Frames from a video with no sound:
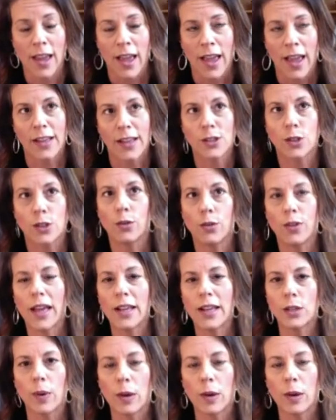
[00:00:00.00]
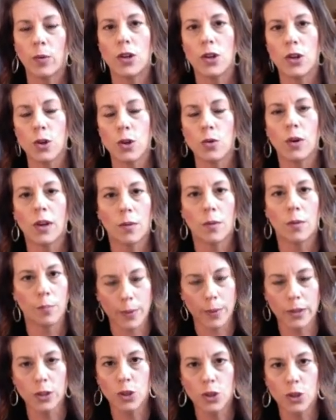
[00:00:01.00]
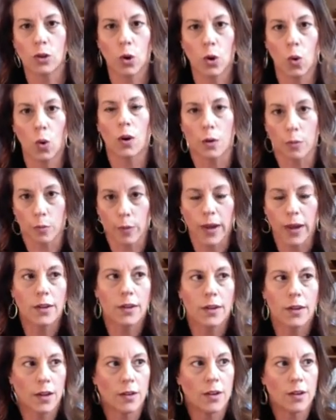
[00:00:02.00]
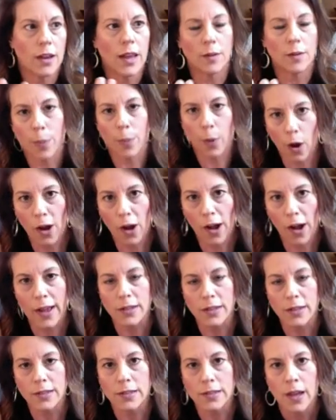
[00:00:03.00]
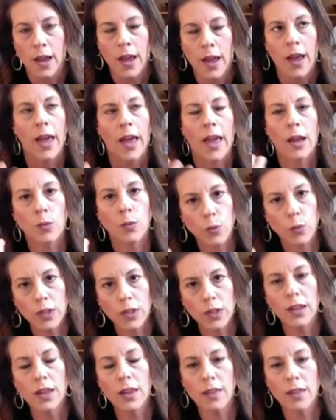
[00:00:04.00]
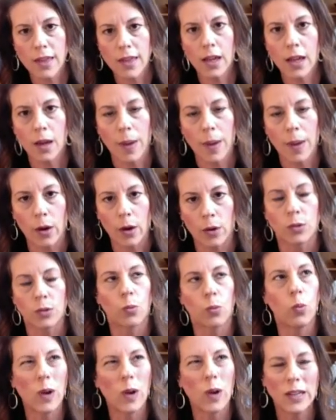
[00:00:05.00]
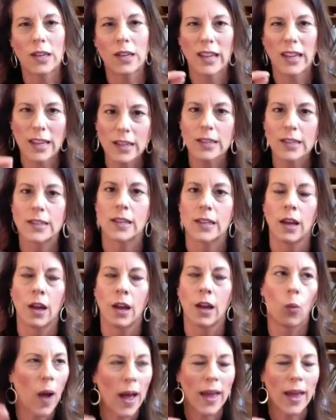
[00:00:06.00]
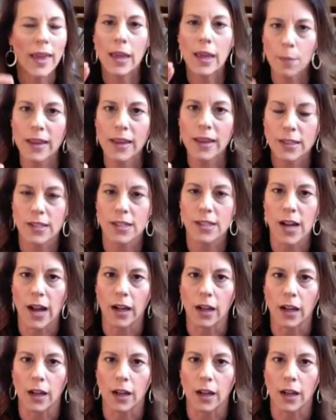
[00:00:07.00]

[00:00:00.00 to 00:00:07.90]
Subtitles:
And so that's why when you can build your core, right, and pause and really think about why am I stuck?